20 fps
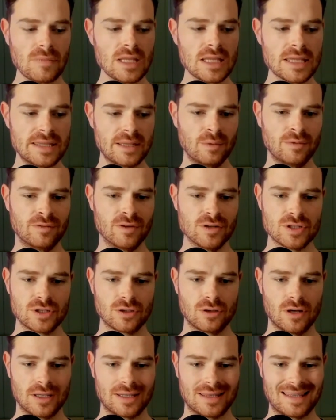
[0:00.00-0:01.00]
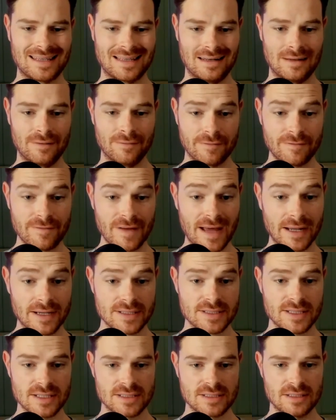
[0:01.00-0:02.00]
Then we've also got the lymphatic
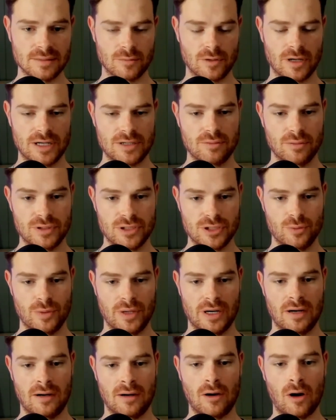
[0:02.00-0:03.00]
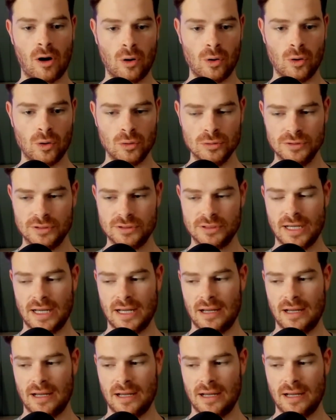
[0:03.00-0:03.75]
system, right, which is where our old